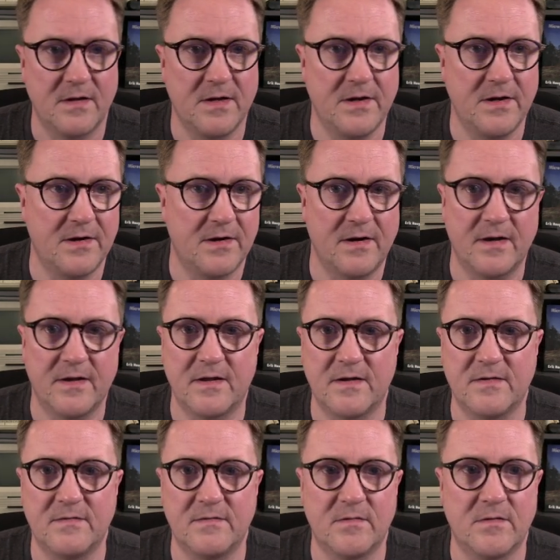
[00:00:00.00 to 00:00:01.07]
here and
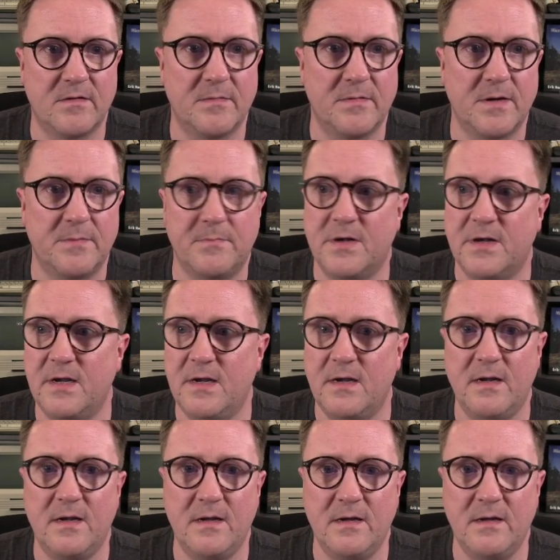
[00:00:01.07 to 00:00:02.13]
then do it up.
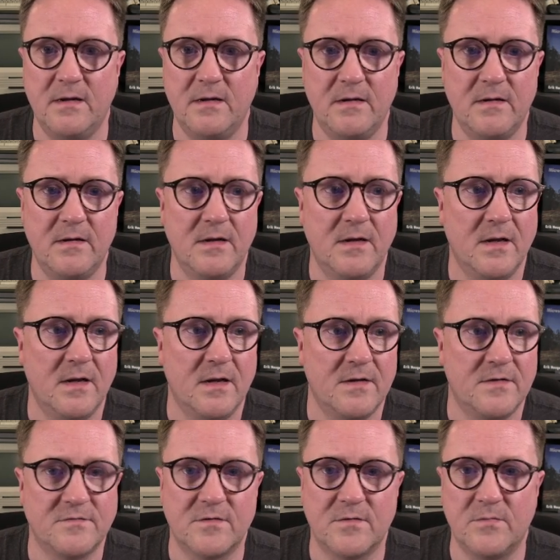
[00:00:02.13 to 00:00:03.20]

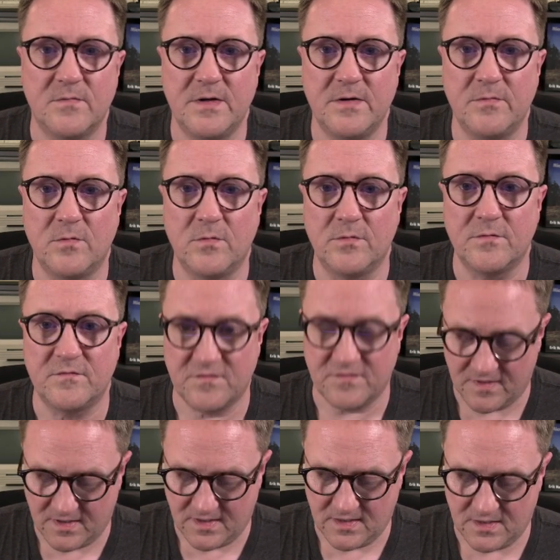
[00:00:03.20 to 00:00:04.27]
So we will
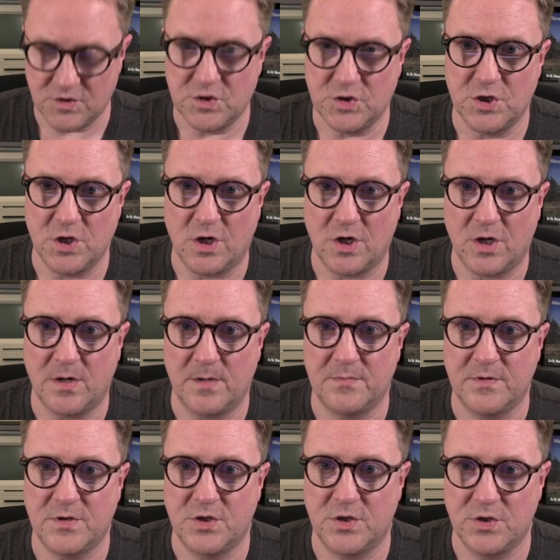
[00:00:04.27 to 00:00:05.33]
take
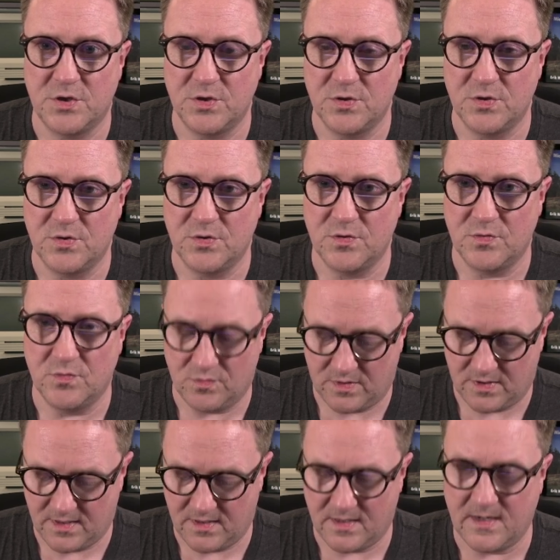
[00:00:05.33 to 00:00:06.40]
job queue
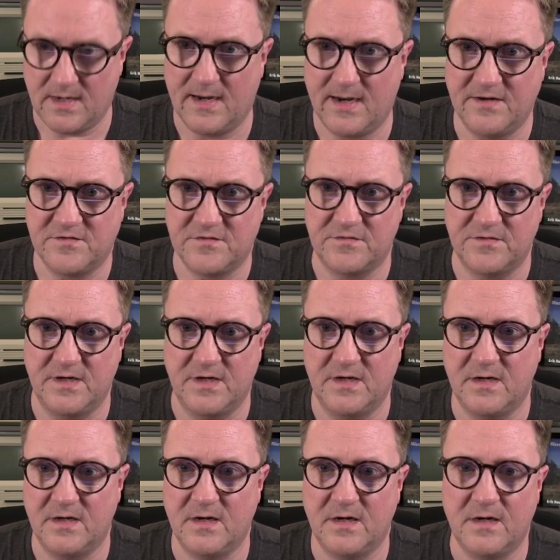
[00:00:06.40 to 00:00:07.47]

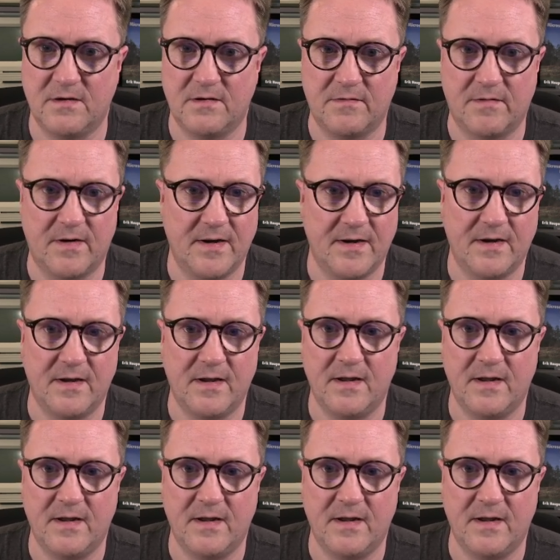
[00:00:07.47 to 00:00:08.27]
entry, right?